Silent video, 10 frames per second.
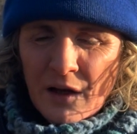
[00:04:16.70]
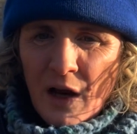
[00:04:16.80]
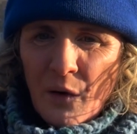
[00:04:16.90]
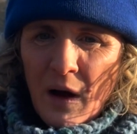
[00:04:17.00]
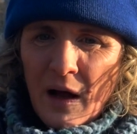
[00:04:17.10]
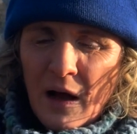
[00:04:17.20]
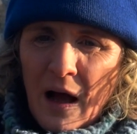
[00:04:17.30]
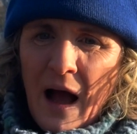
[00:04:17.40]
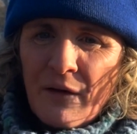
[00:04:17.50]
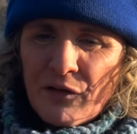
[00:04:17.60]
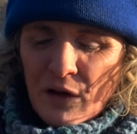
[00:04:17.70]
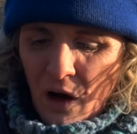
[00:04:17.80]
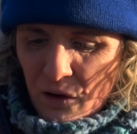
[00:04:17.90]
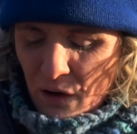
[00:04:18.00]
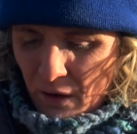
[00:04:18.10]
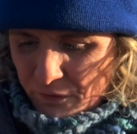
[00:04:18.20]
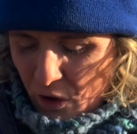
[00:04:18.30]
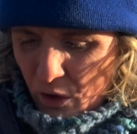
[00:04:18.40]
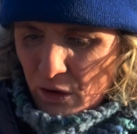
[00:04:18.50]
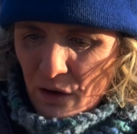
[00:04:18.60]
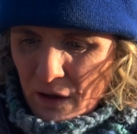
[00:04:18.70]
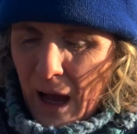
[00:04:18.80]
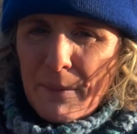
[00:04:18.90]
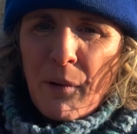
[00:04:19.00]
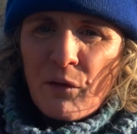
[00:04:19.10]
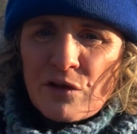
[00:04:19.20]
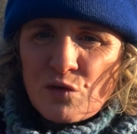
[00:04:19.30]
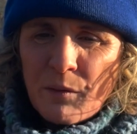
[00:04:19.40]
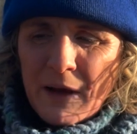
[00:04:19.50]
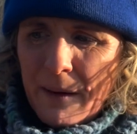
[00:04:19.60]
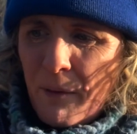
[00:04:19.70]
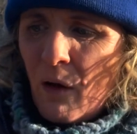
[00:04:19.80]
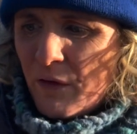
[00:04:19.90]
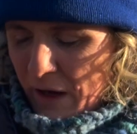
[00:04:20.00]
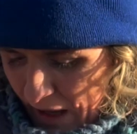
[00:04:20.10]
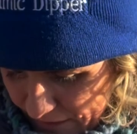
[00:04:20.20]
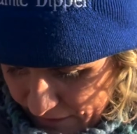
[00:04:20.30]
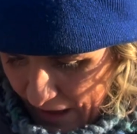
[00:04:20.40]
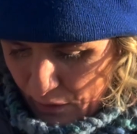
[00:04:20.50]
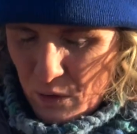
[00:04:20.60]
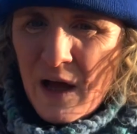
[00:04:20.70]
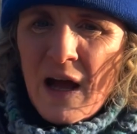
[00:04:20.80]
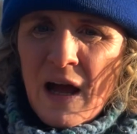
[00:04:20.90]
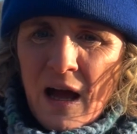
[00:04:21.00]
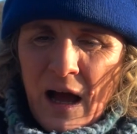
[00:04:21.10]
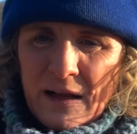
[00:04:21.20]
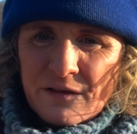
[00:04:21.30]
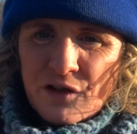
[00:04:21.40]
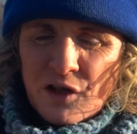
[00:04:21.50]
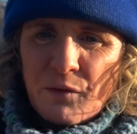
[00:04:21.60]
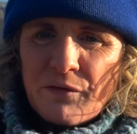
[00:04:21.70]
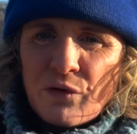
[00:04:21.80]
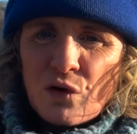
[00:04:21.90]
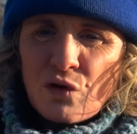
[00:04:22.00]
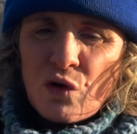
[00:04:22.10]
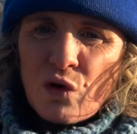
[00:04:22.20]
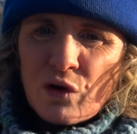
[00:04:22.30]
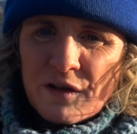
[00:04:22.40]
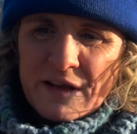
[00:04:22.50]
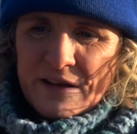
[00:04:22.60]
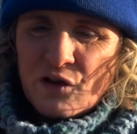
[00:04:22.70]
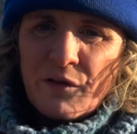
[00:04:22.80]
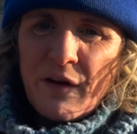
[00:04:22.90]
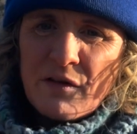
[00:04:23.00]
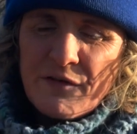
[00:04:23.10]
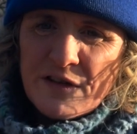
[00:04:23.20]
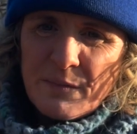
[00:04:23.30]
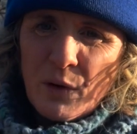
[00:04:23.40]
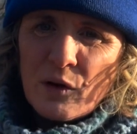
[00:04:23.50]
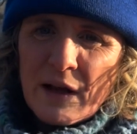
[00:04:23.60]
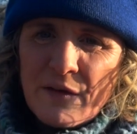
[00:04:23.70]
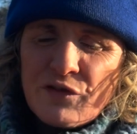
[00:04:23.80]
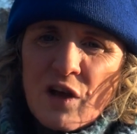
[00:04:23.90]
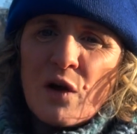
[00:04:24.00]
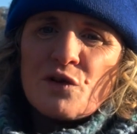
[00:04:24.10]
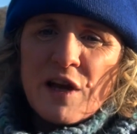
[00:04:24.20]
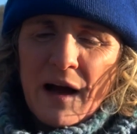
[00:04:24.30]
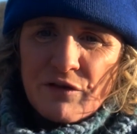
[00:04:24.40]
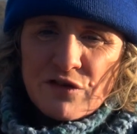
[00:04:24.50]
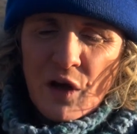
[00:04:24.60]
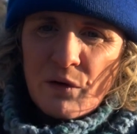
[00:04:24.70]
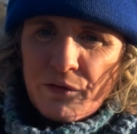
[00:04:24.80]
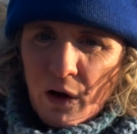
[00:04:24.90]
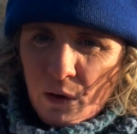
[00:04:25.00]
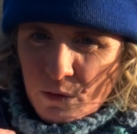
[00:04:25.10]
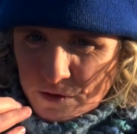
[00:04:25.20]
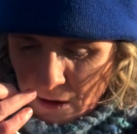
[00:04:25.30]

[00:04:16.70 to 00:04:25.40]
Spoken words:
know, have you got your cap on, your swim cap on, and head down, and you're doing front crawl, because that's not very visible? If so, do you have a tow float,